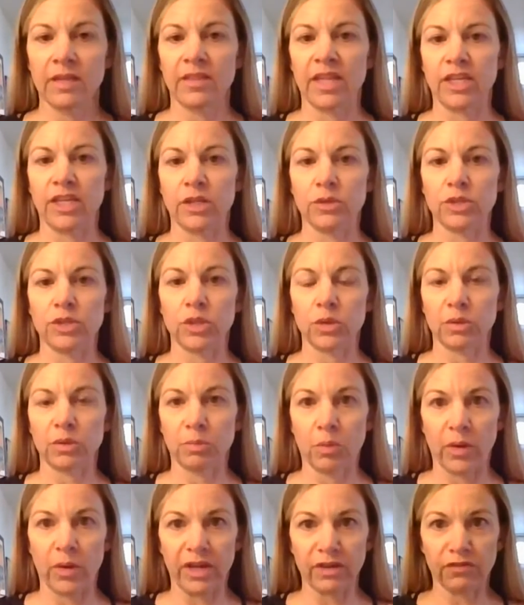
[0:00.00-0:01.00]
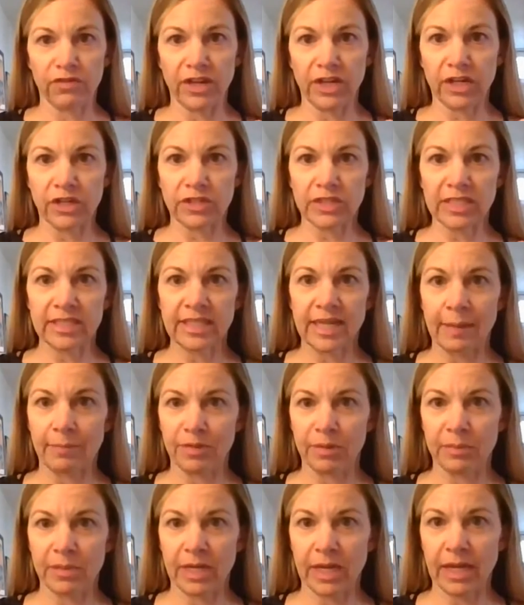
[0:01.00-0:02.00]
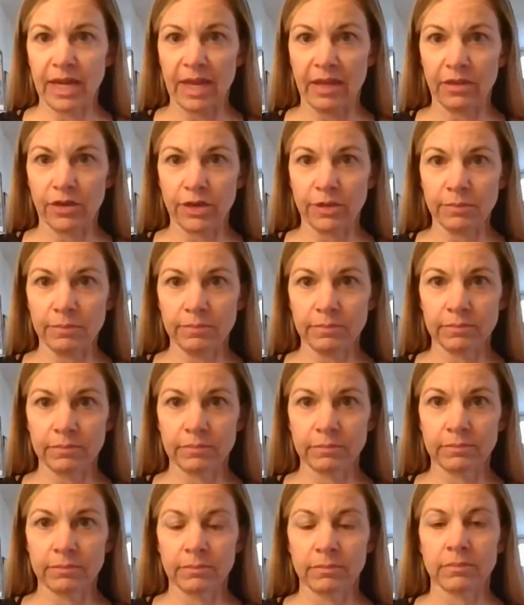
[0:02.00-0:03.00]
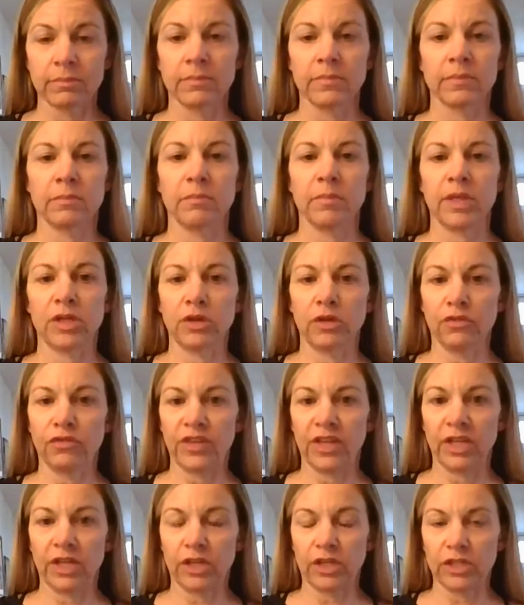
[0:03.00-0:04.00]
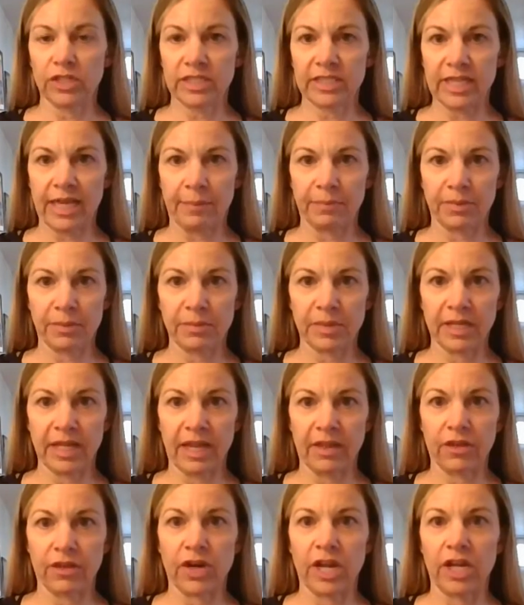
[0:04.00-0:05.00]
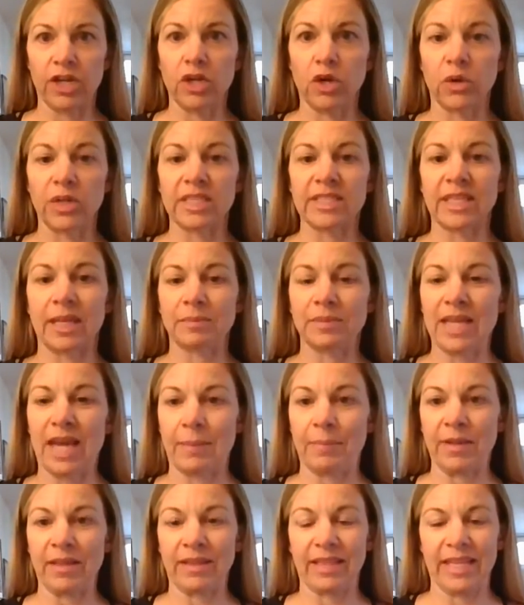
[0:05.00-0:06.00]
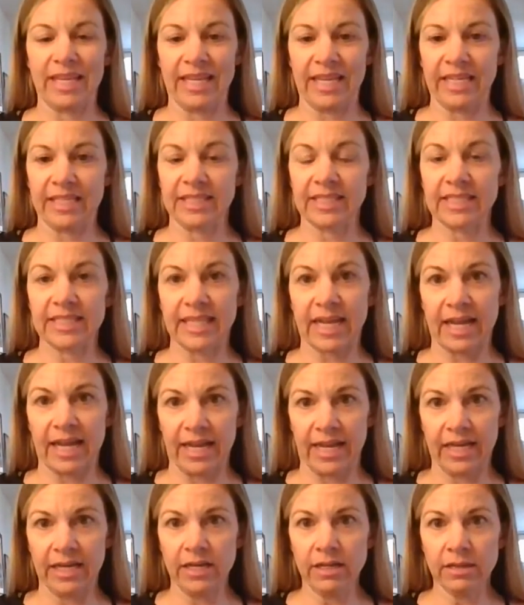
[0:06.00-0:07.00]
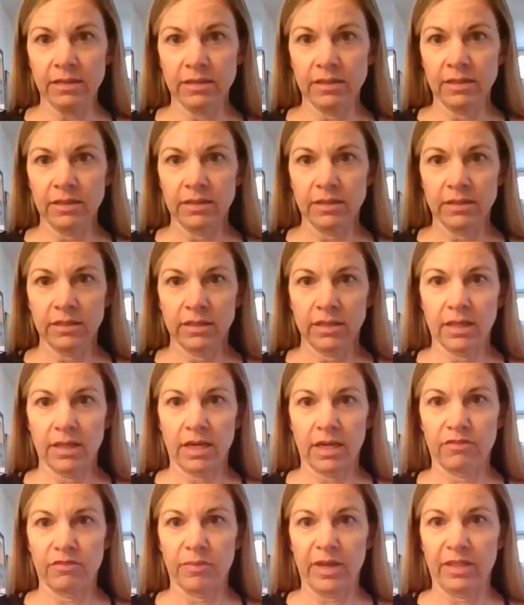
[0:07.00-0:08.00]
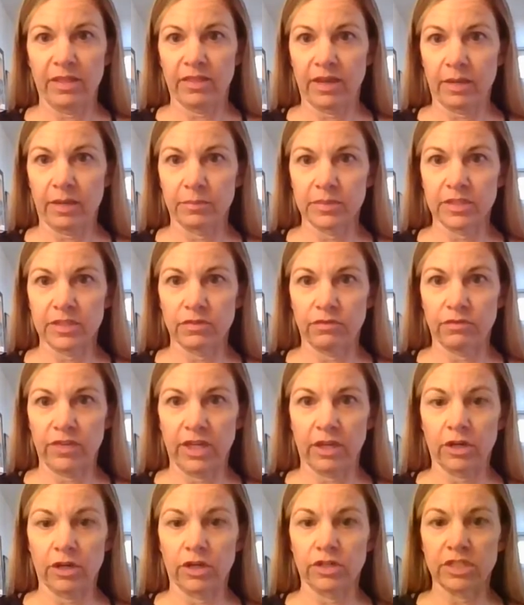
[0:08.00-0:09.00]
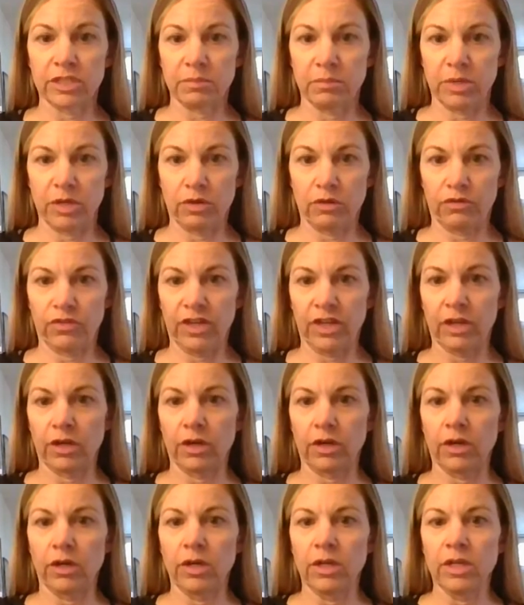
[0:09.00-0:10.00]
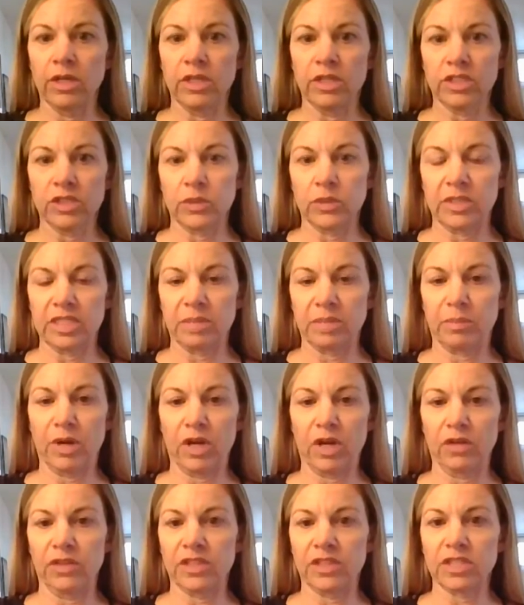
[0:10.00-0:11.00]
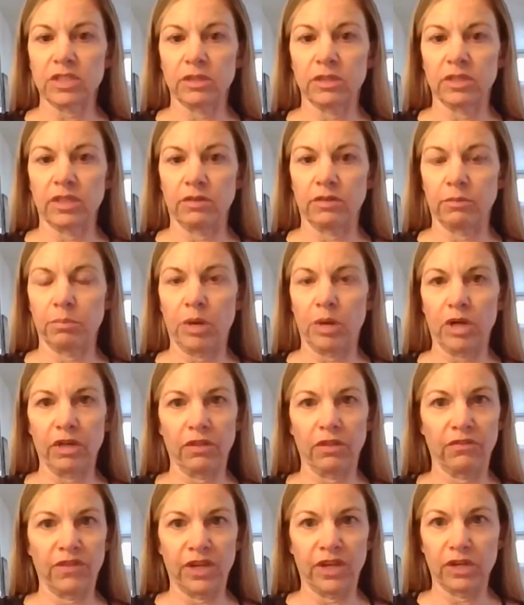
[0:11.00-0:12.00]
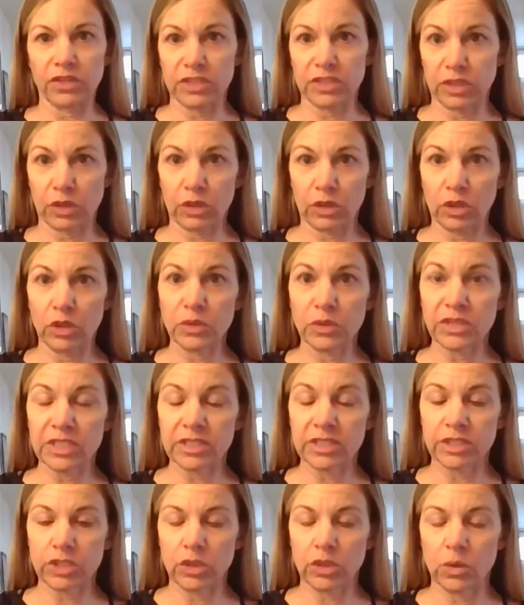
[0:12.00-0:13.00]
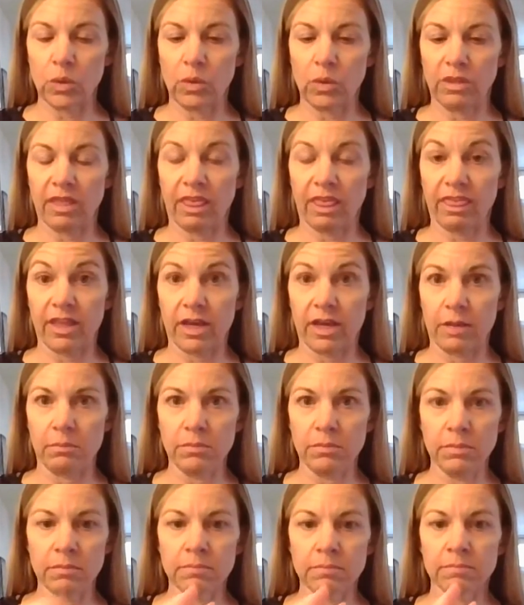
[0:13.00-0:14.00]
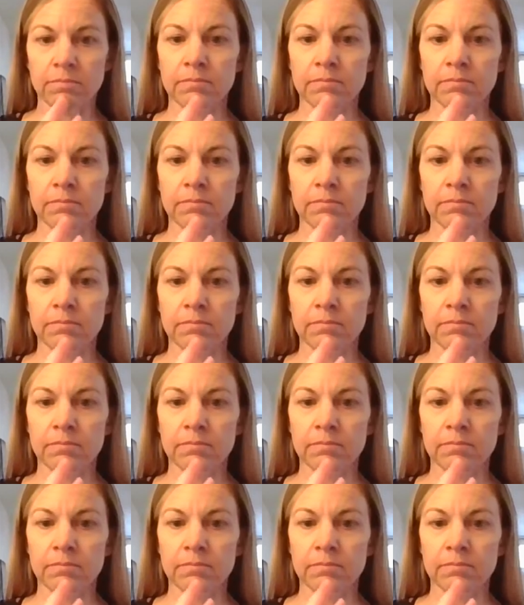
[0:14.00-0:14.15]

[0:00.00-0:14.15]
Then you do the pointer fingers and tap them together. Middle fingers, tap them together. And notice I'm tapping the inside of my thumbs, fingers, middle finger. So it's the part of the fingers that are closest to the thumb,